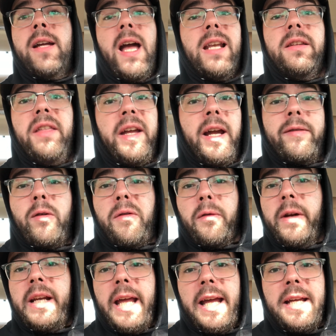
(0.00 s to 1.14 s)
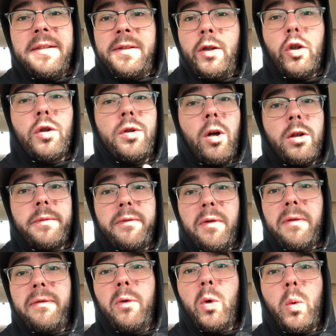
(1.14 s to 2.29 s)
Anything after 3 days, you charge them for the full